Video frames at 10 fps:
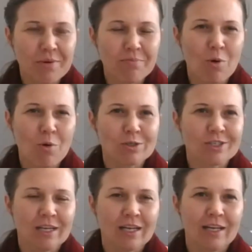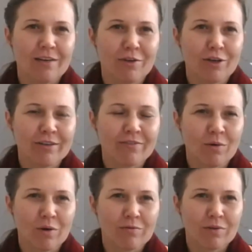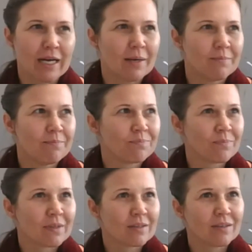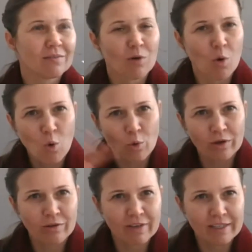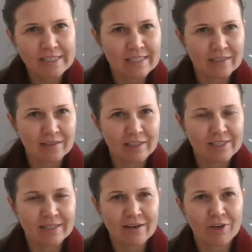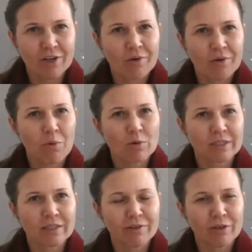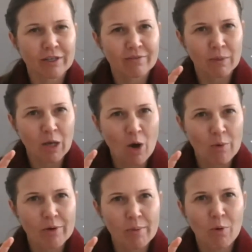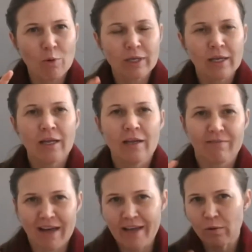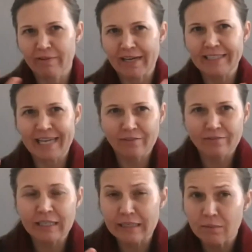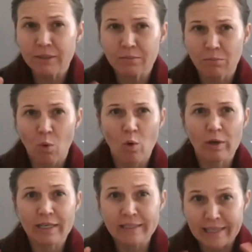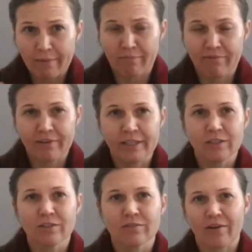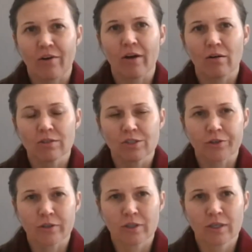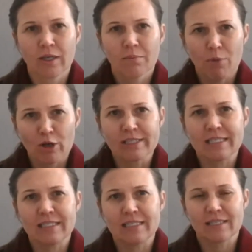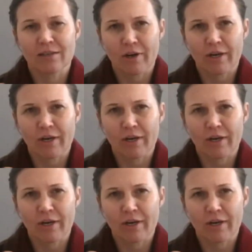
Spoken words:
report, if you look at the Eastern Africa report, and if you look at the Malawi report, they delved a little bit more in depth into the agricultural policies and